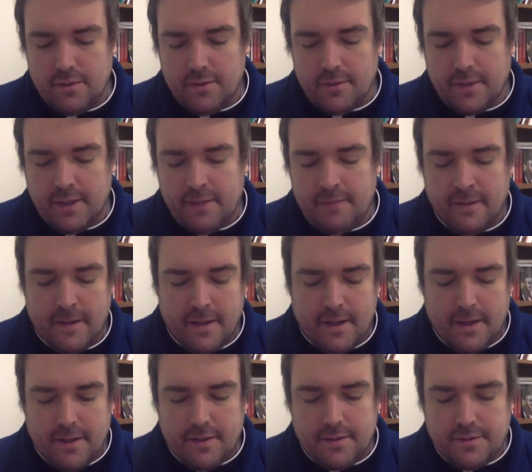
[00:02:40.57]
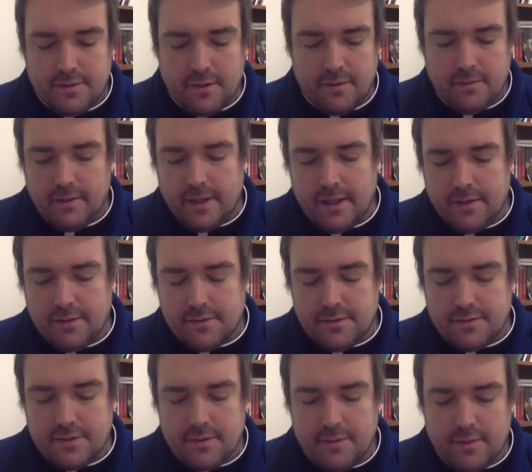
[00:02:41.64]
Okay. So those
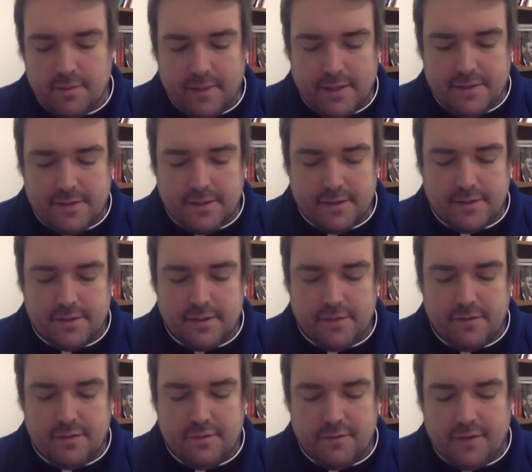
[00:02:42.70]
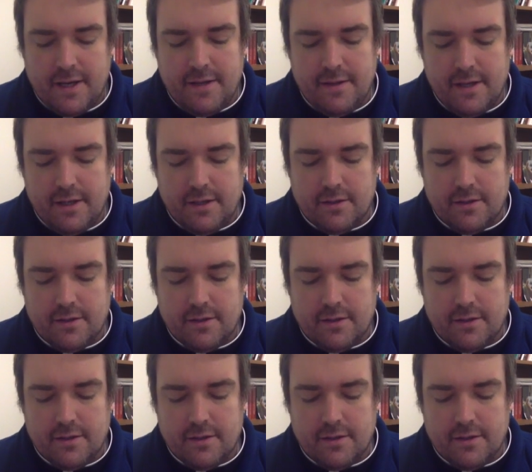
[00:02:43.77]
are some of the basics. If you find that